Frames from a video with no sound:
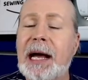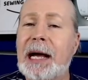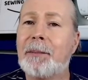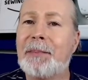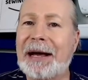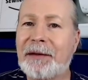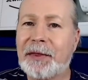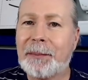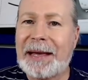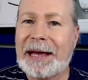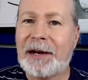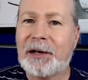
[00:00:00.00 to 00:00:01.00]
about the
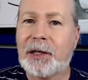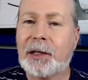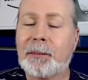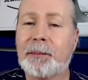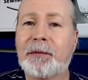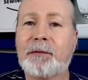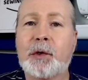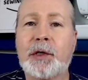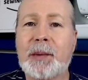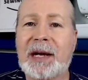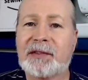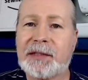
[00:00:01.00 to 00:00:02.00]
pattern before
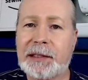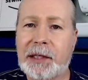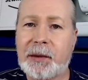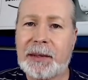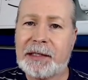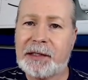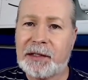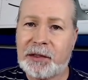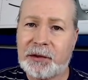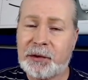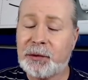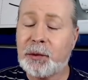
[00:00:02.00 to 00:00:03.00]
you actually go into
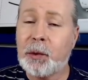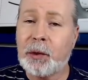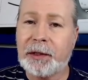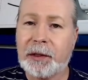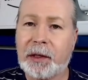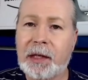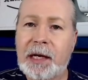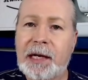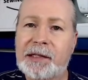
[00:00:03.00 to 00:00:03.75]
the tutorial.